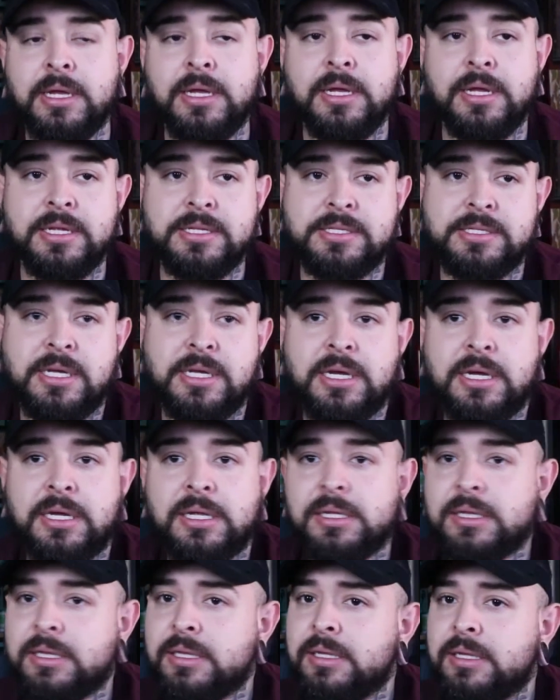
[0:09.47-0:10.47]
It's
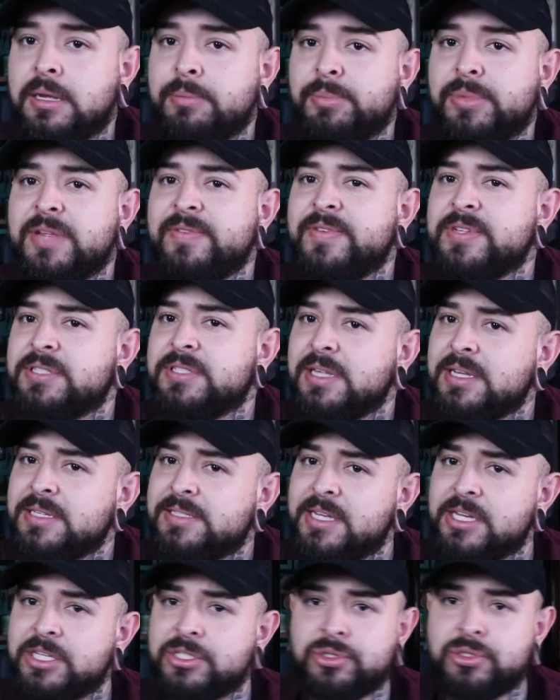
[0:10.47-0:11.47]
I believe it's
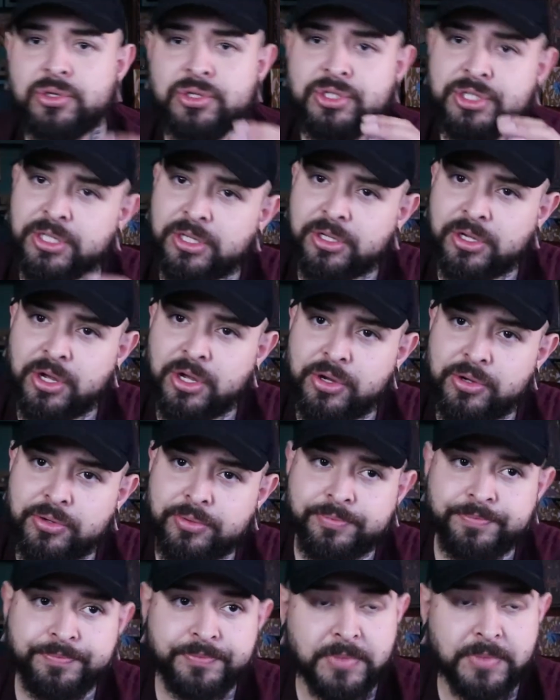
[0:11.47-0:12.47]
latex or silicone.
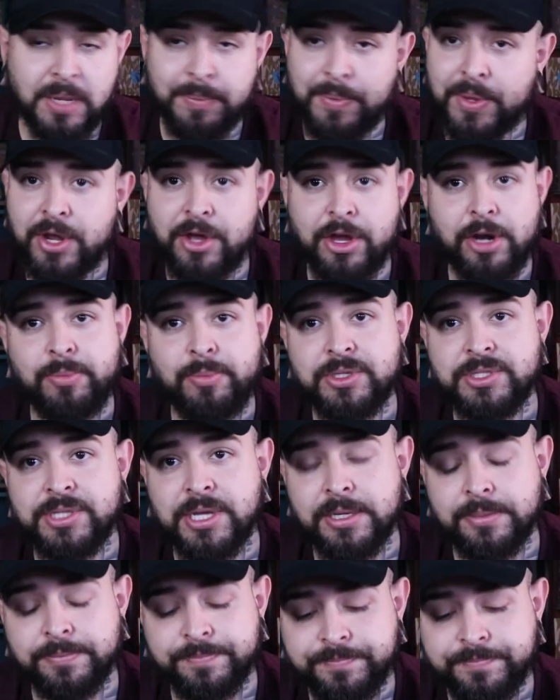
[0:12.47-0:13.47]
I'm not
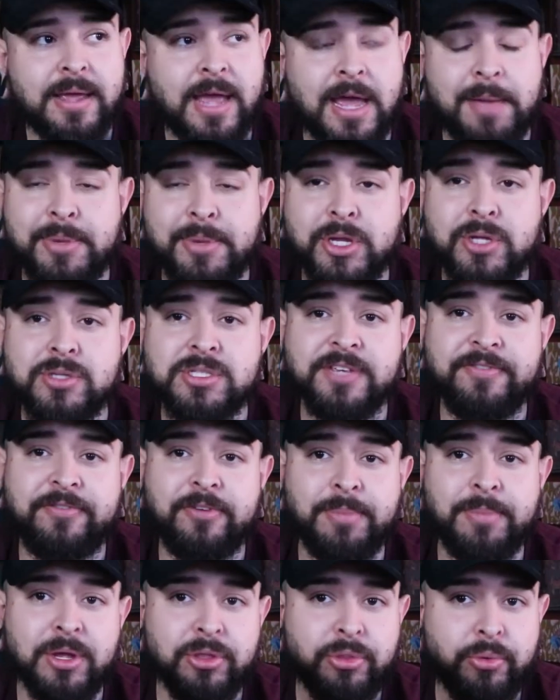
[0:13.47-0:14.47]
100%. I've been using it for
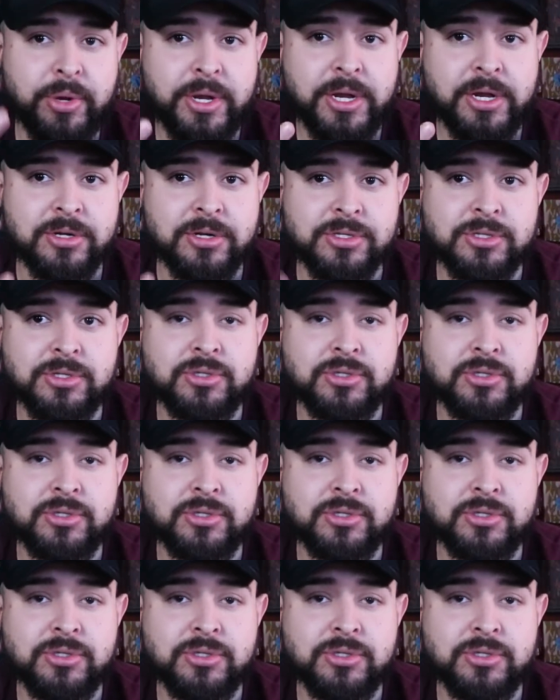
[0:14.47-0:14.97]
about 3 years.